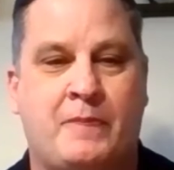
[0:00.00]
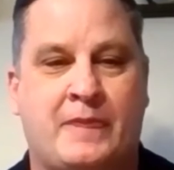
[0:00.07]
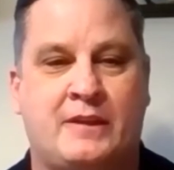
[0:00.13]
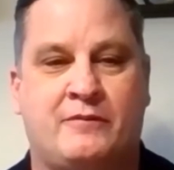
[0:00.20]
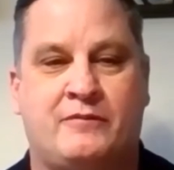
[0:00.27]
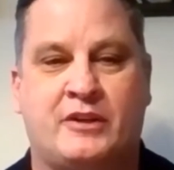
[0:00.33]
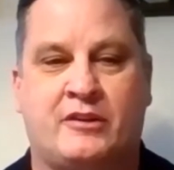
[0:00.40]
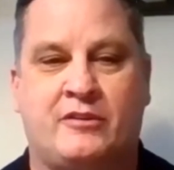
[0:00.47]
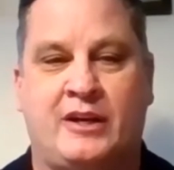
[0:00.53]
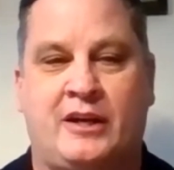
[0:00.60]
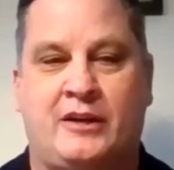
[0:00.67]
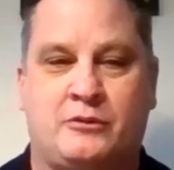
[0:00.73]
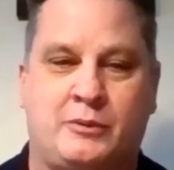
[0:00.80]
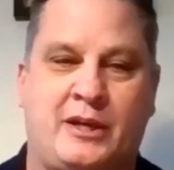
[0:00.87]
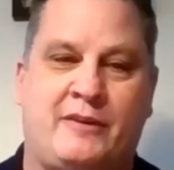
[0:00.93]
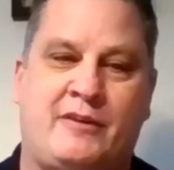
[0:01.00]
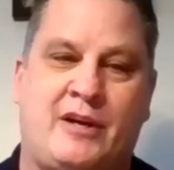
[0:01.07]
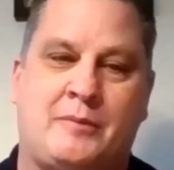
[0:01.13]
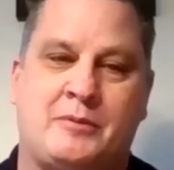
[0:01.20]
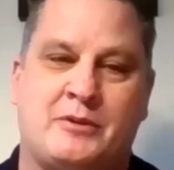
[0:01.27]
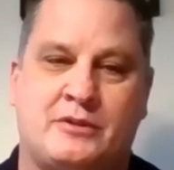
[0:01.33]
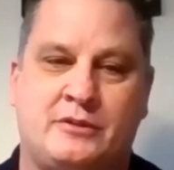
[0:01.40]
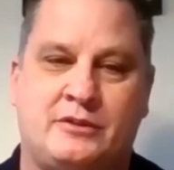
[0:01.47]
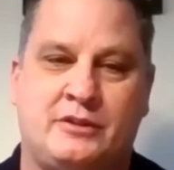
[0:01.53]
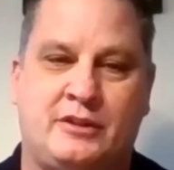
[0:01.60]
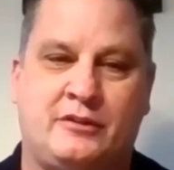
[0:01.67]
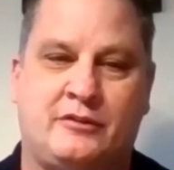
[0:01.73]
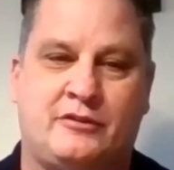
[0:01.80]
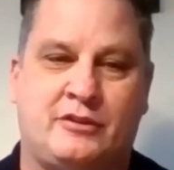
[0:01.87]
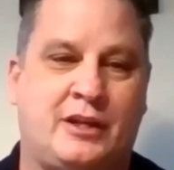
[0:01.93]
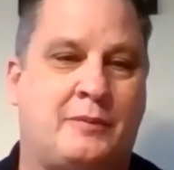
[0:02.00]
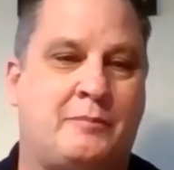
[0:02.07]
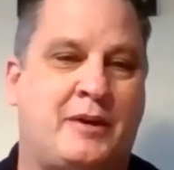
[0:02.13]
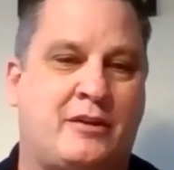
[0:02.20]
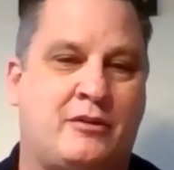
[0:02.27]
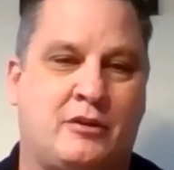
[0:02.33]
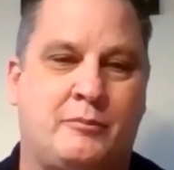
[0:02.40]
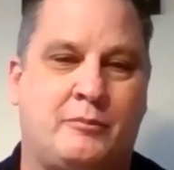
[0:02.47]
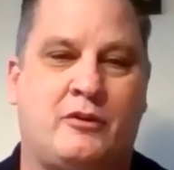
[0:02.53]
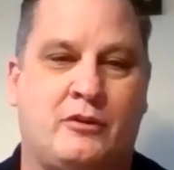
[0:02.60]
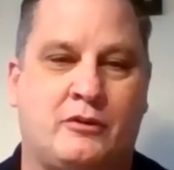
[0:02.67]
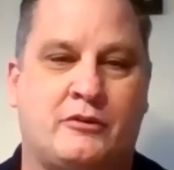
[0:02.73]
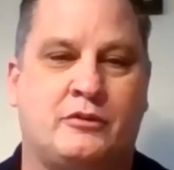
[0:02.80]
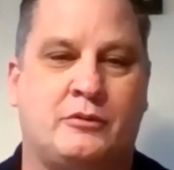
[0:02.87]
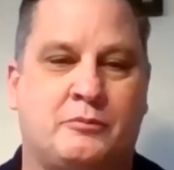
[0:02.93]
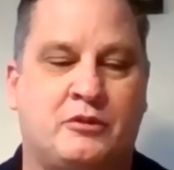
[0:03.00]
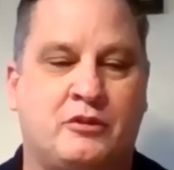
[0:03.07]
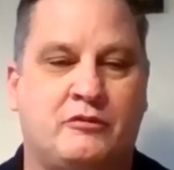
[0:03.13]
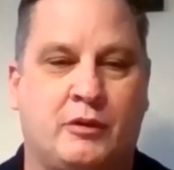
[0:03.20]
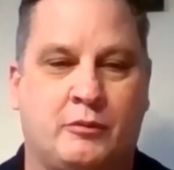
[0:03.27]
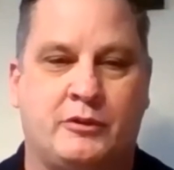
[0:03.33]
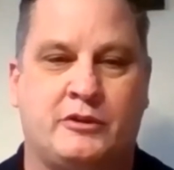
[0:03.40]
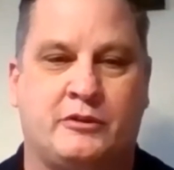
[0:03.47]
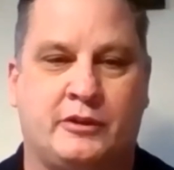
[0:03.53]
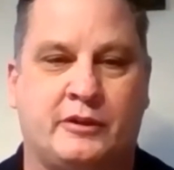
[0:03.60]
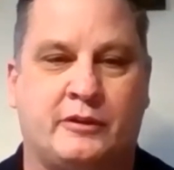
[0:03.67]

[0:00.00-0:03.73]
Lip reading: to figure out, do we have opportunities to get better or to improve what we're doing?